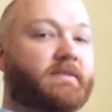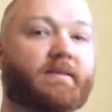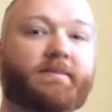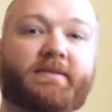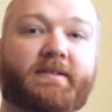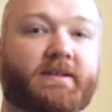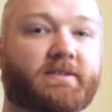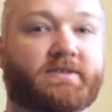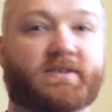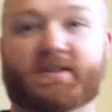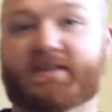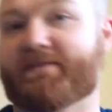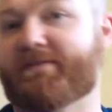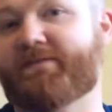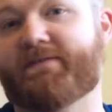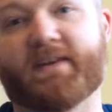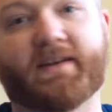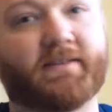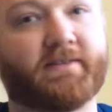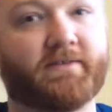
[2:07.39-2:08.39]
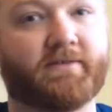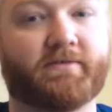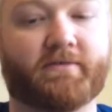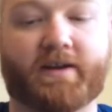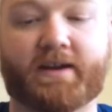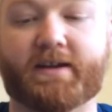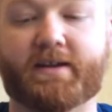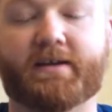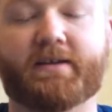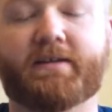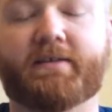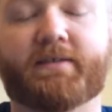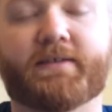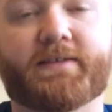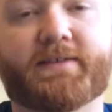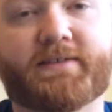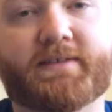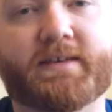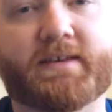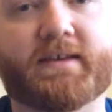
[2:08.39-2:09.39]
something that just fits straight under
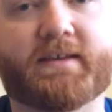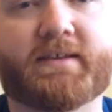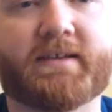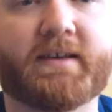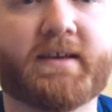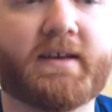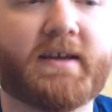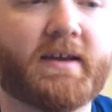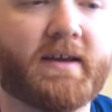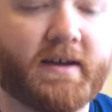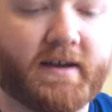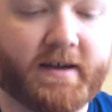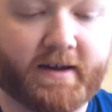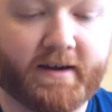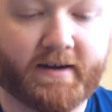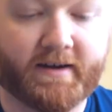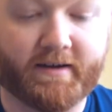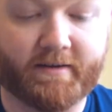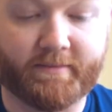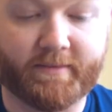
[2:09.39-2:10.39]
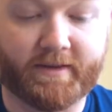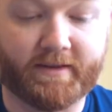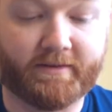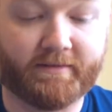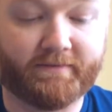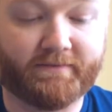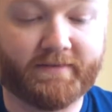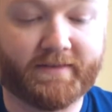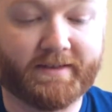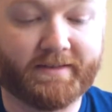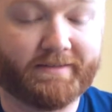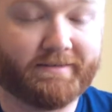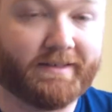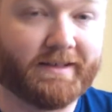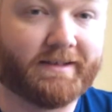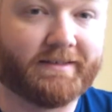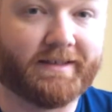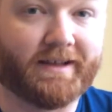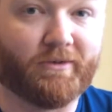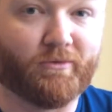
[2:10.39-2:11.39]
the seat. It'll fit
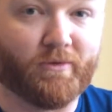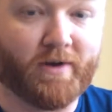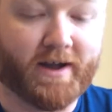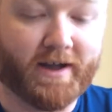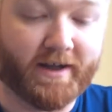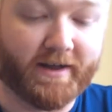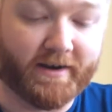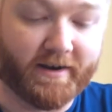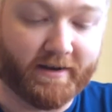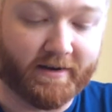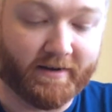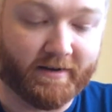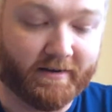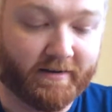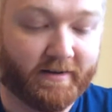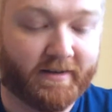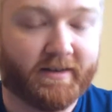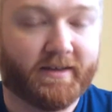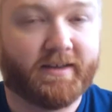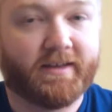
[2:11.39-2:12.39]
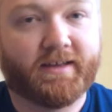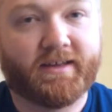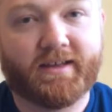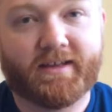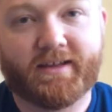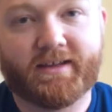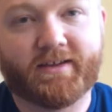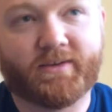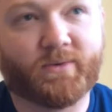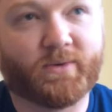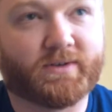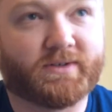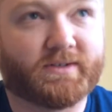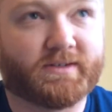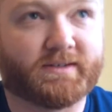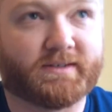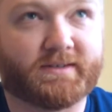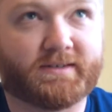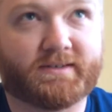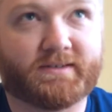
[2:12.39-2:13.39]
things like Ryanair,
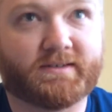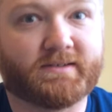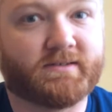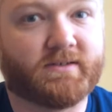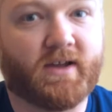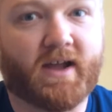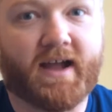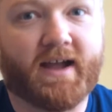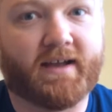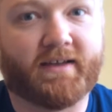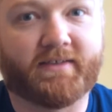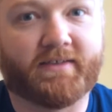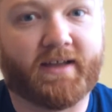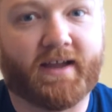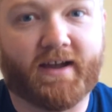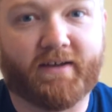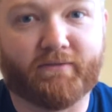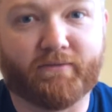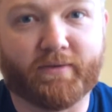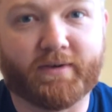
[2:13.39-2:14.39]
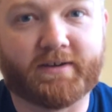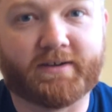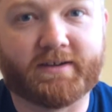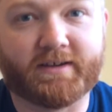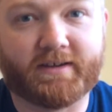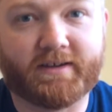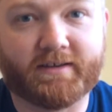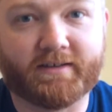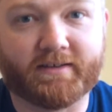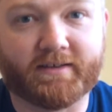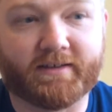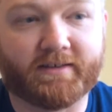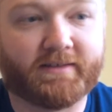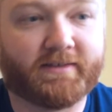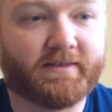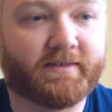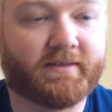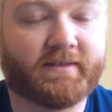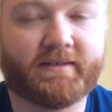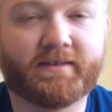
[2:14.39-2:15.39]
which is they have
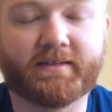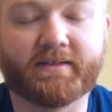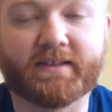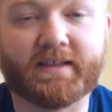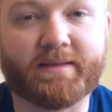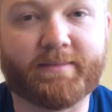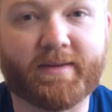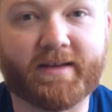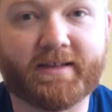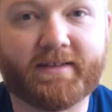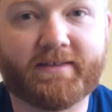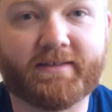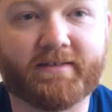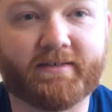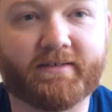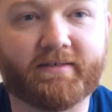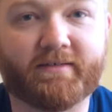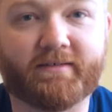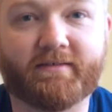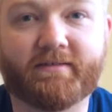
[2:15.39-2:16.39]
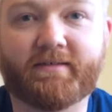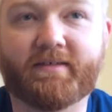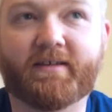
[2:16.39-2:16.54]
ridiculous limits on